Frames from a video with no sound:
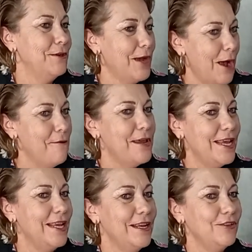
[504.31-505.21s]

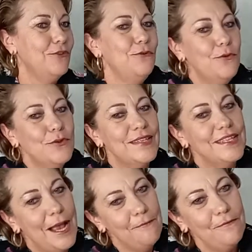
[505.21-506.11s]
going towards
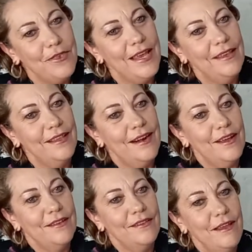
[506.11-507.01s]
something that
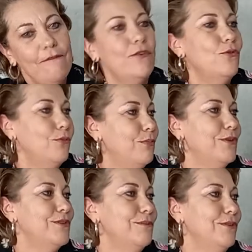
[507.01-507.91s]
I never thought
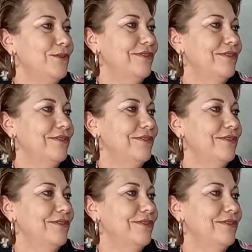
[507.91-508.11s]
possible.